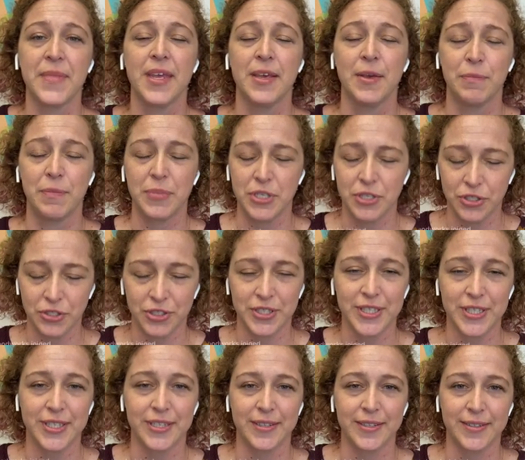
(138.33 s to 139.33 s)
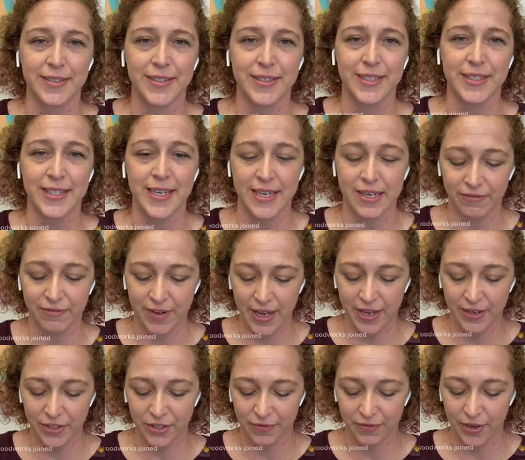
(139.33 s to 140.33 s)
be sure to take
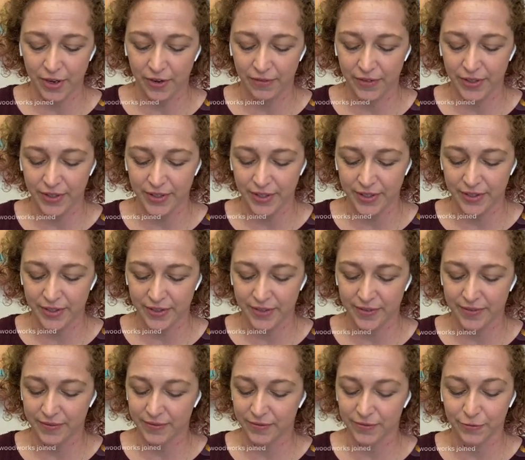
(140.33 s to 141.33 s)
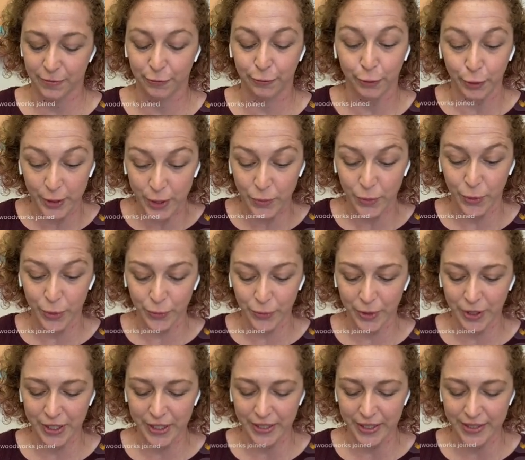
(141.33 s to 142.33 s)
advantage of all this free
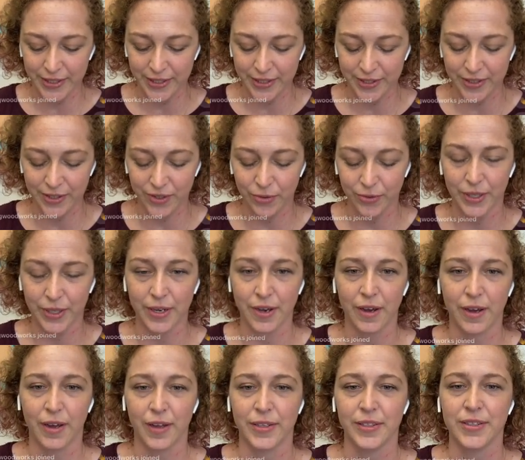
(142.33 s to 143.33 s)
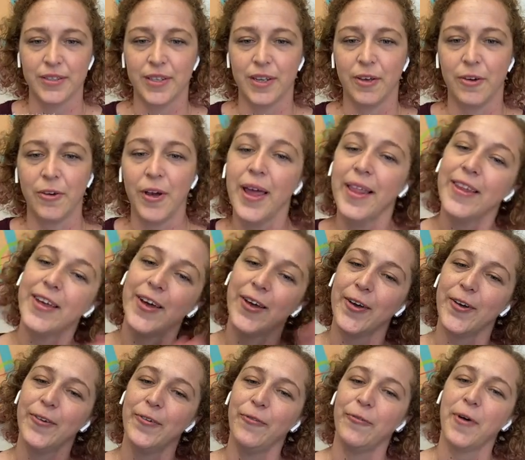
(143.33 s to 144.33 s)
woodworking lessons going on. So
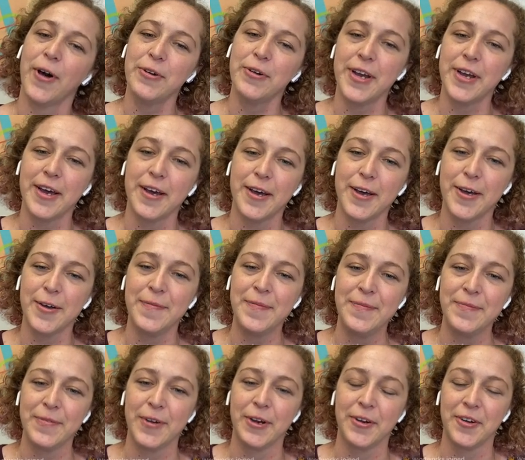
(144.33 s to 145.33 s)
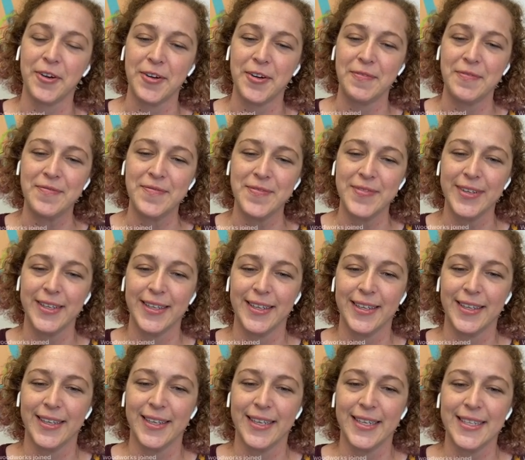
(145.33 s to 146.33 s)
hello, welcome, welcome.
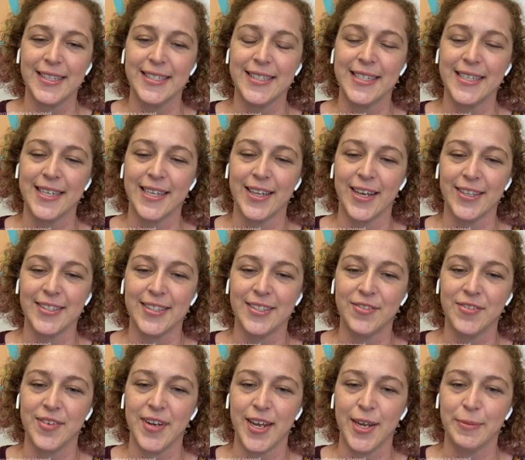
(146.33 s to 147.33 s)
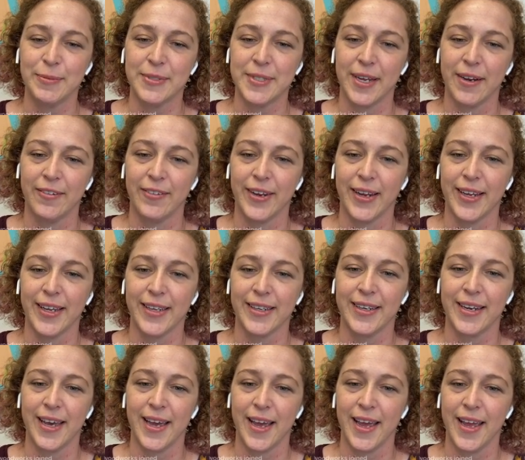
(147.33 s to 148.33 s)
Seeing lots of names I
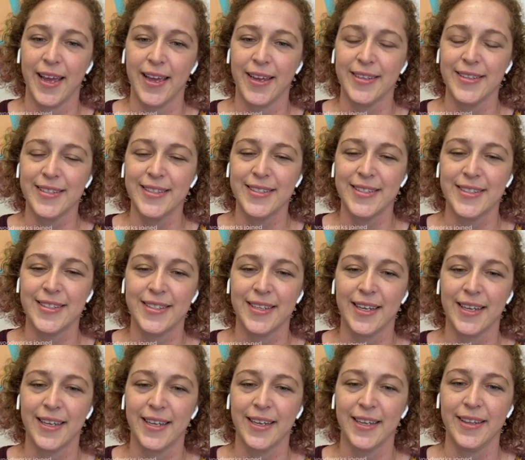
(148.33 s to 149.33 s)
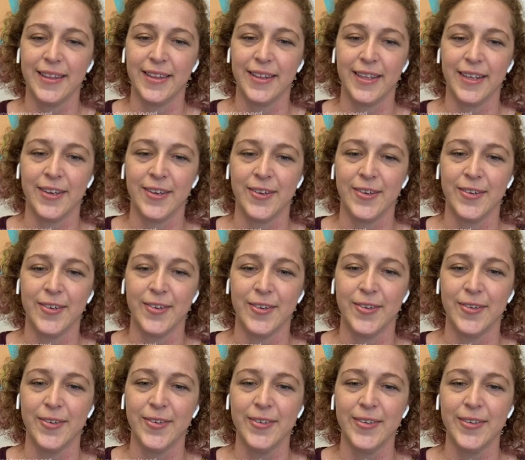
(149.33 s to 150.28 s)
recognize. Hello.